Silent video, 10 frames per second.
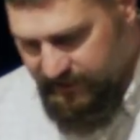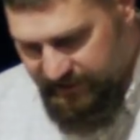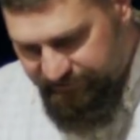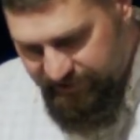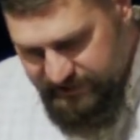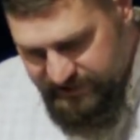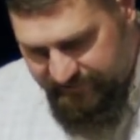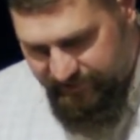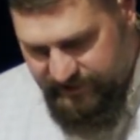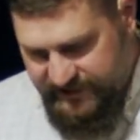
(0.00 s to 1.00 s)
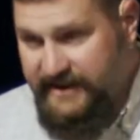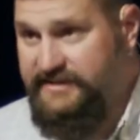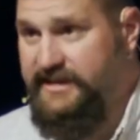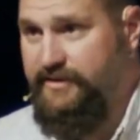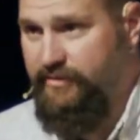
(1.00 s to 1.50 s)
Let's finish that verse
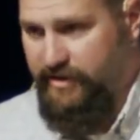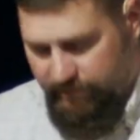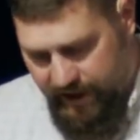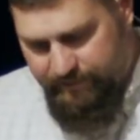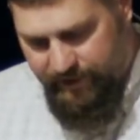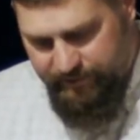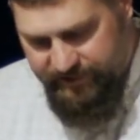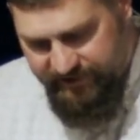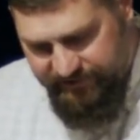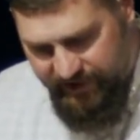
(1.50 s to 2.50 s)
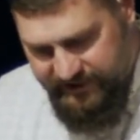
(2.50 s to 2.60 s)
18 and we're going to wrap up with this.